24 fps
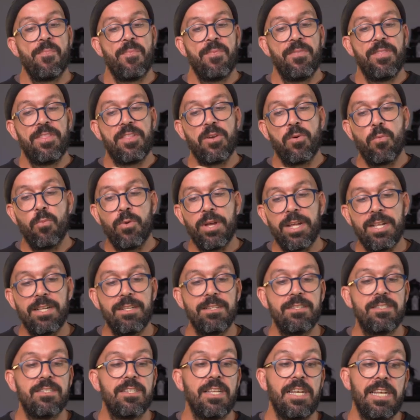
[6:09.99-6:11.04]
The
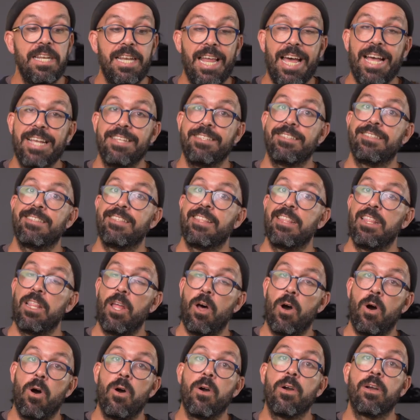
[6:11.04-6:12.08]
wheels last
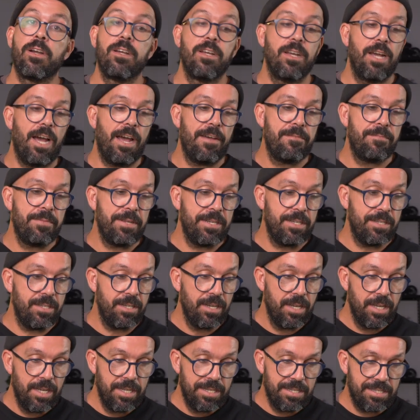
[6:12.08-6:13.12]
long. I've
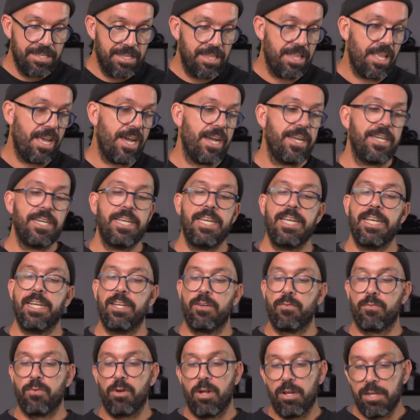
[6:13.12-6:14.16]
been sliding
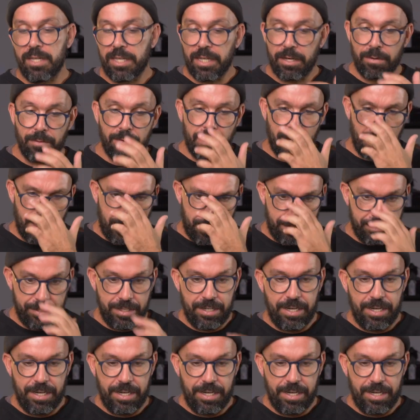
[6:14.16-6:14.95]
and rolling around,